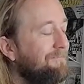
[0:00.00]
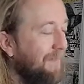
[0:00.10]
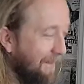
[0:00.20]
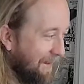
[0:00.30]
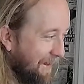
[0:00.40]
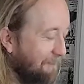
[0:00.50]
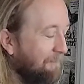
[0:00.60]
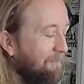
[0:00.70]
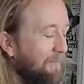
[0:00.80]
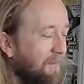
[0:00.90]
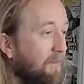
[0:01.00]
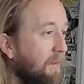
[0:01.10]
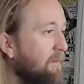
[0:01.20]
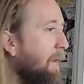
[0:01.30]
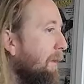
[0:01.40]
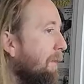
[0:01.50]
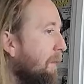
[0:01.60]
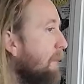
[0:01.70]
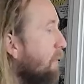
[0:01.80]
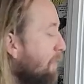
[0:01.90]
Yeah. So this one,